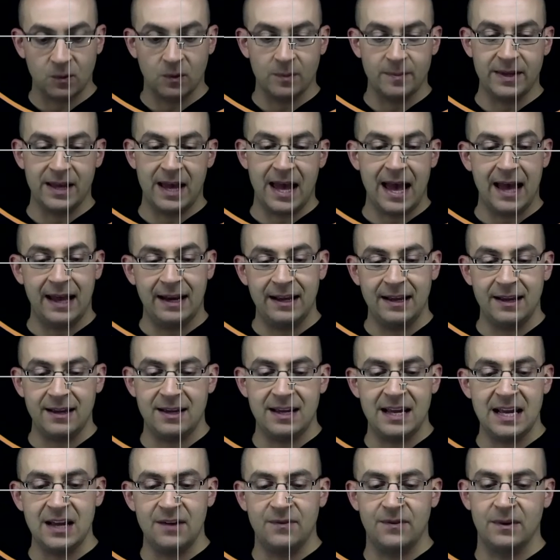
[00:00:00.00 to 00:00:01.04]
be any
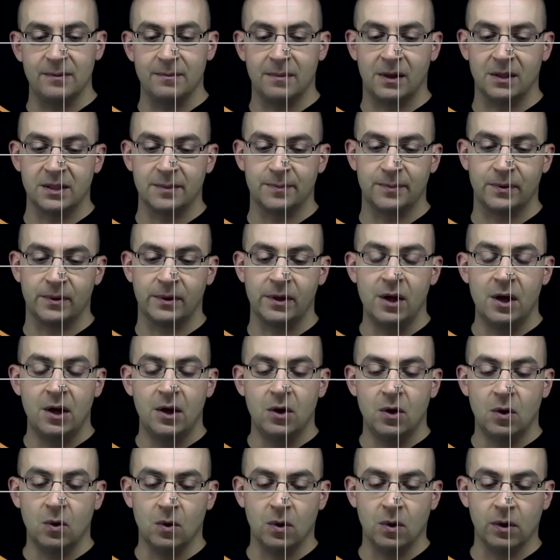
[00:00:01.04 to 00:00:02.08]
even multiple,
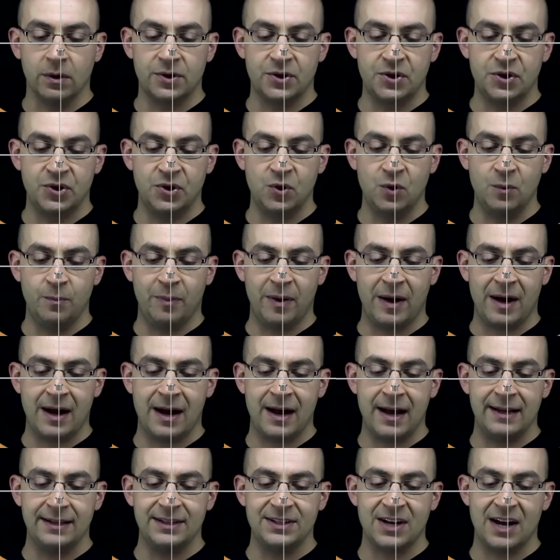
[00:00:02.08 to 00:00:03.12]
or 2
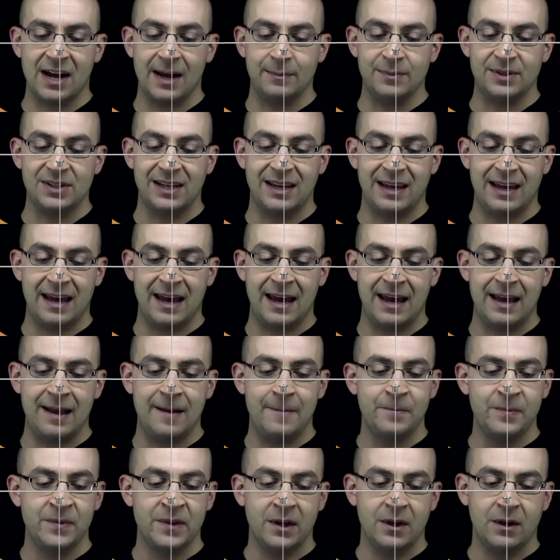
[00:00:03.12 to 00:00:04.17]
pi times k
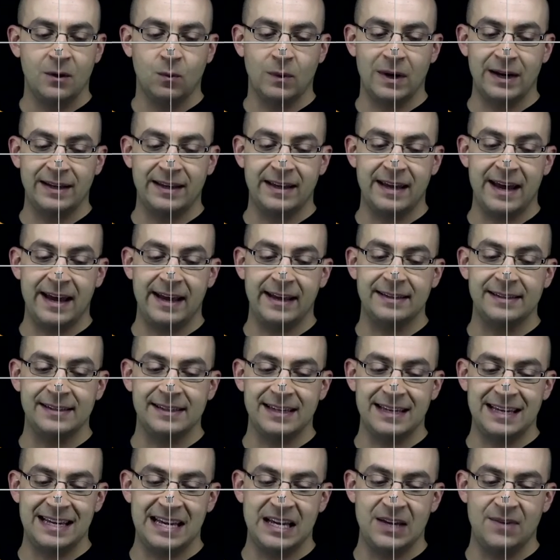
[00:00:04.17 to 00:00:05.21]
when k is
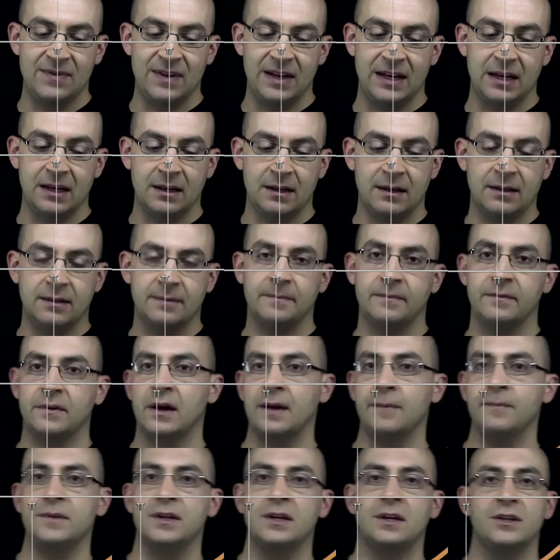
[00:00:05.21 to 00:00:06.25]
even,
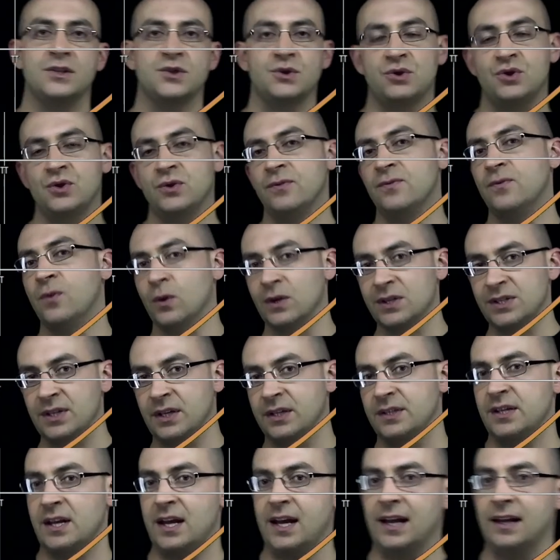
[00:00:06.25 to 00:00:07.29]
right? So 2, 4,
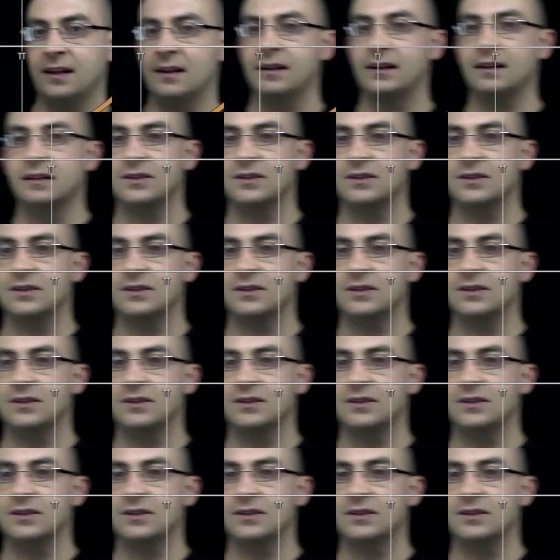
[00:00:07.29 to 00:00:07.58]
6, 8, and